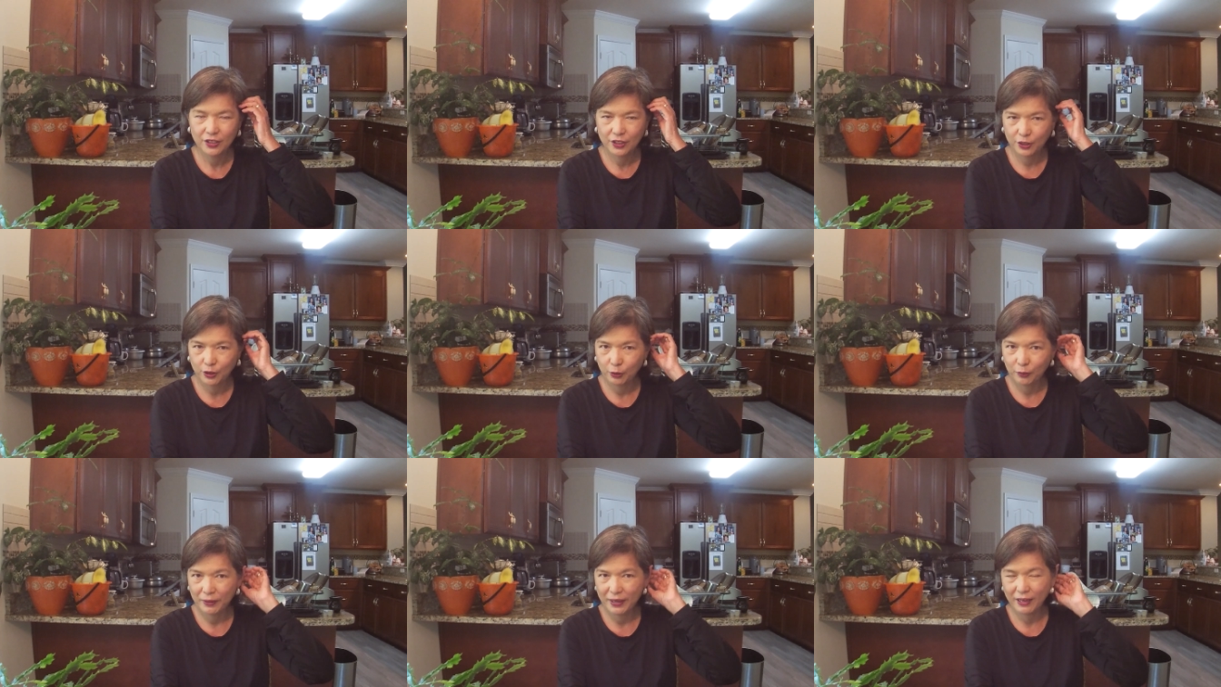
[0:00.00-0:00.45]

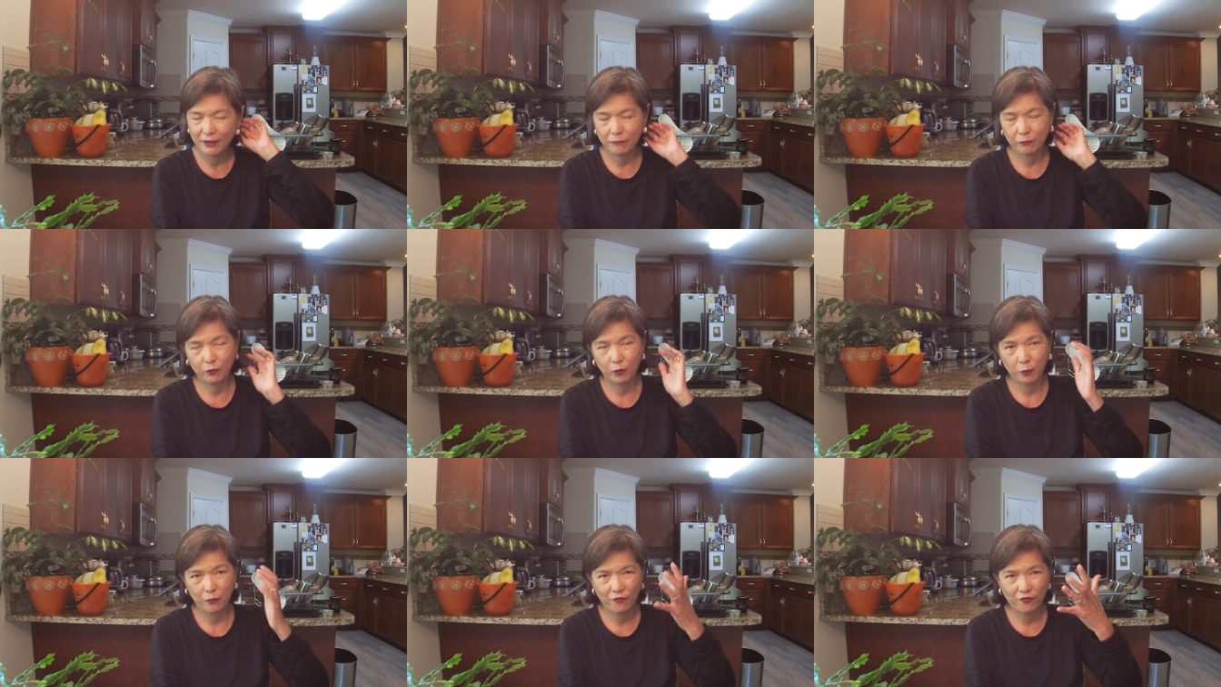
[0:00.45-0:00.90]

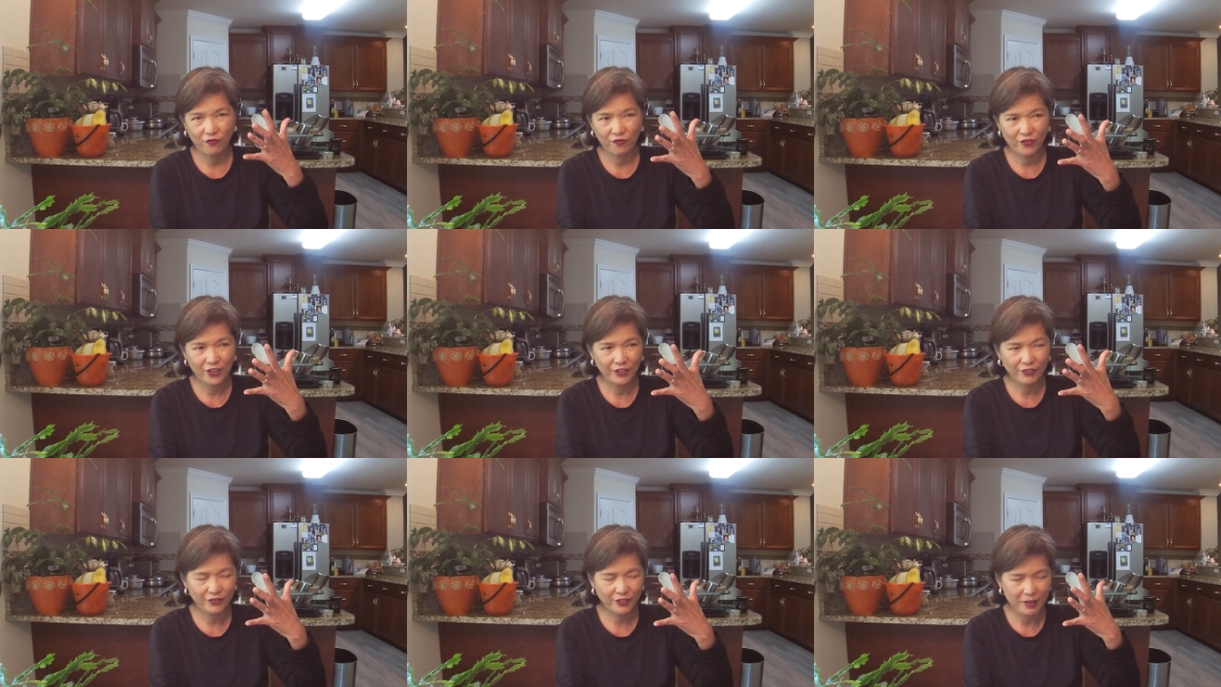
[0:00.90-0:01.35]
straight for
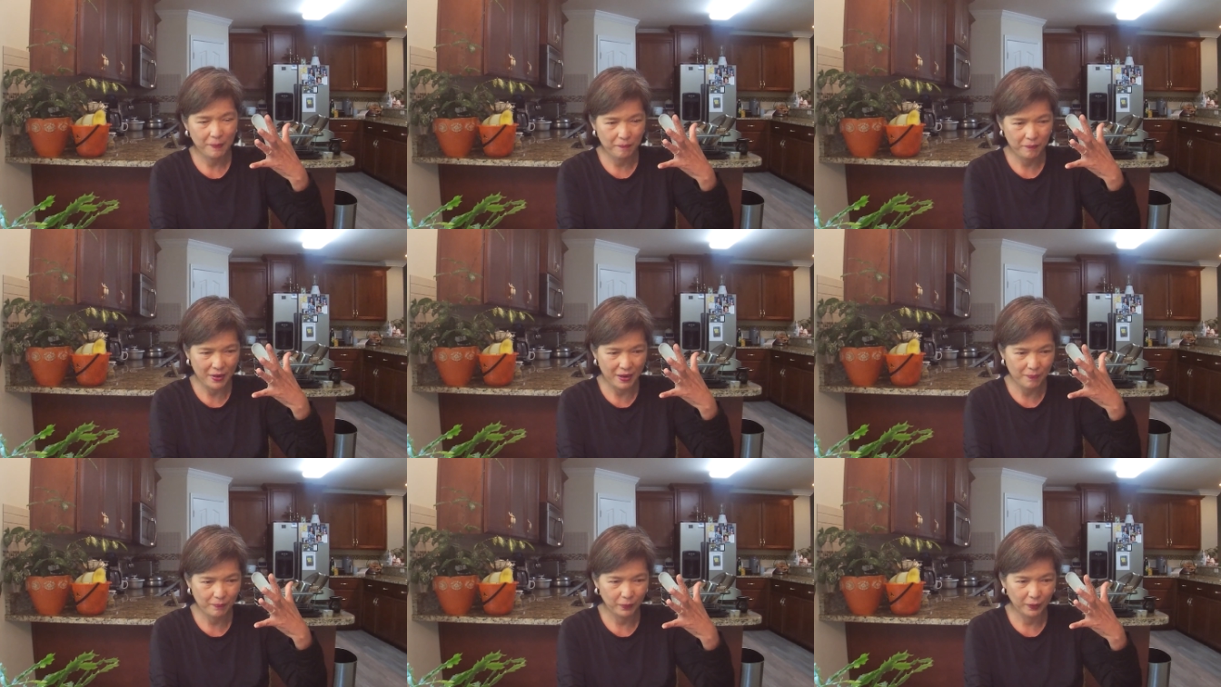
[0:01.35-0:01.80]
50
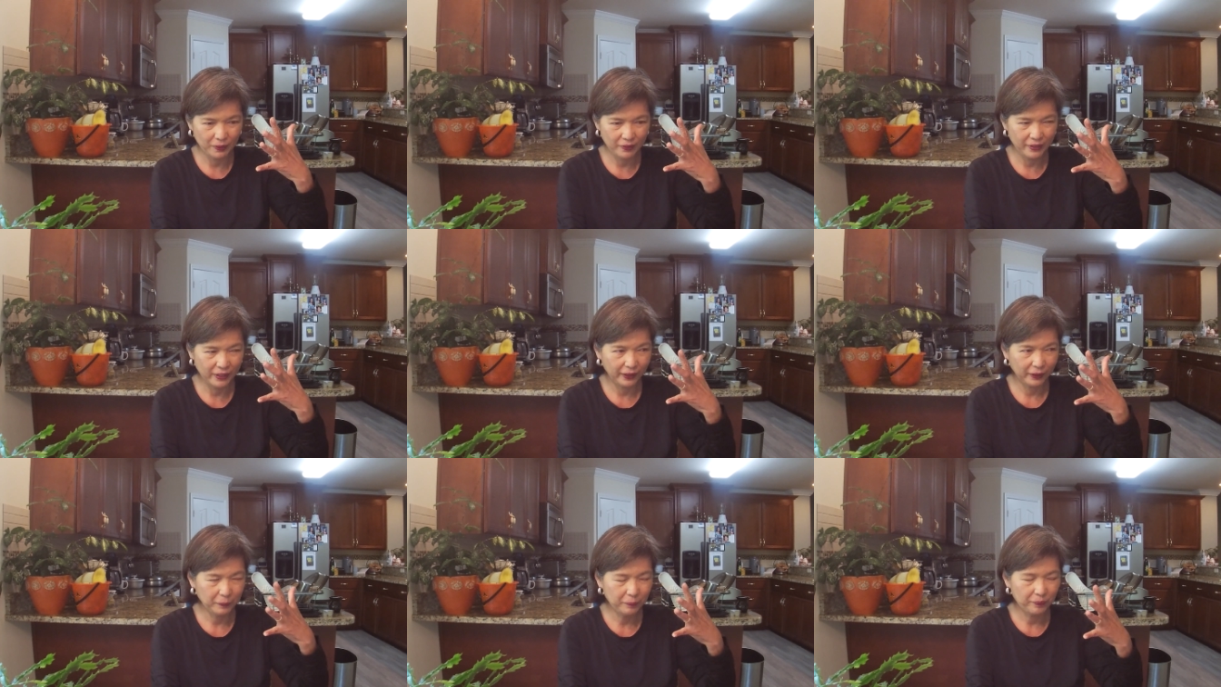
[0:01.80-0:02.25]
people
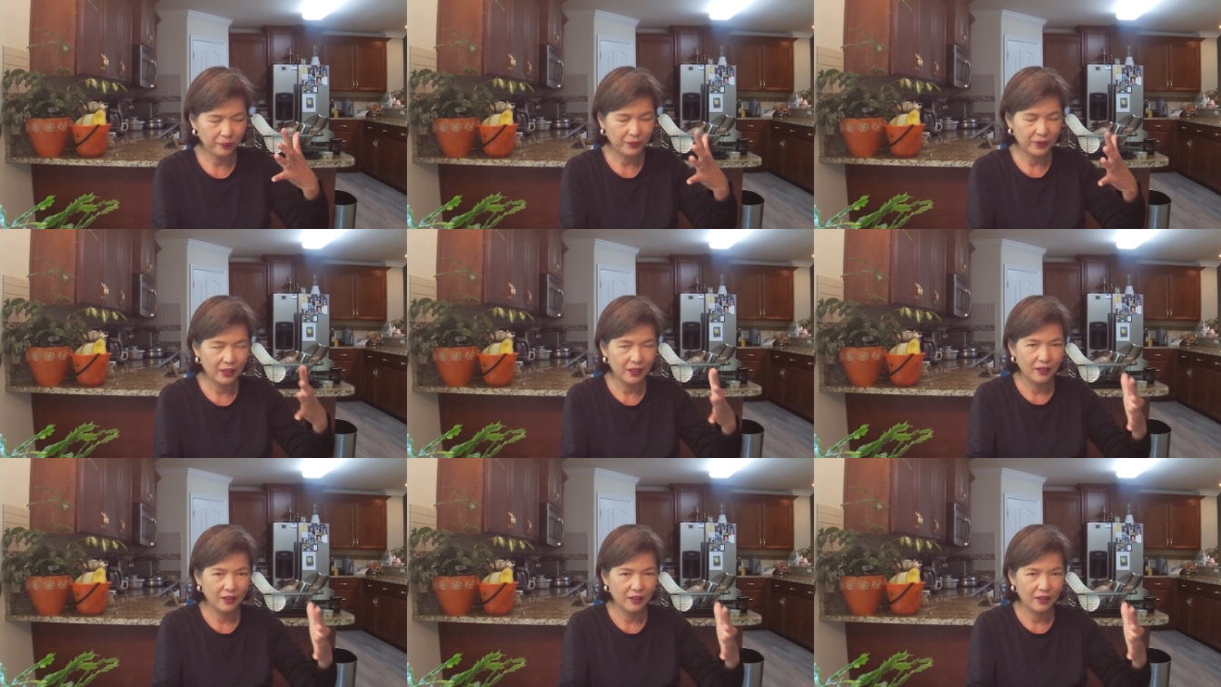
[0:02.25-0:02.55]
there.